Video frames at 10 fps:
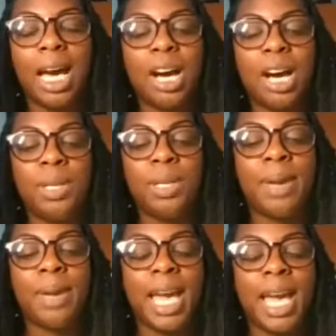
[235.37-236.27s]
uh, we
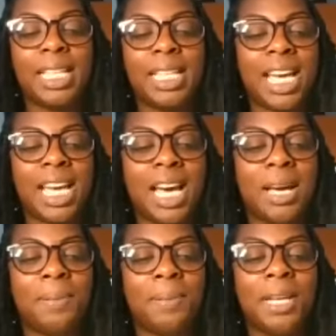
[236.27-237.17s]
may end
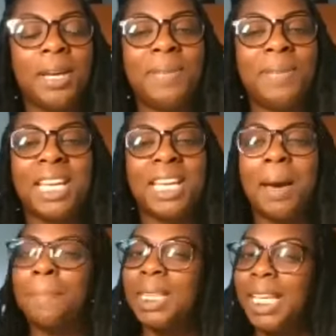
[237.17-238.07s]
up being
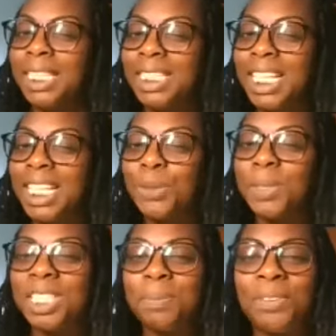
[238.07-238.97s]
complacent
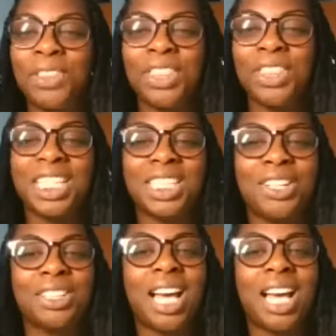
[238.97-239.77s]
with some of the things in our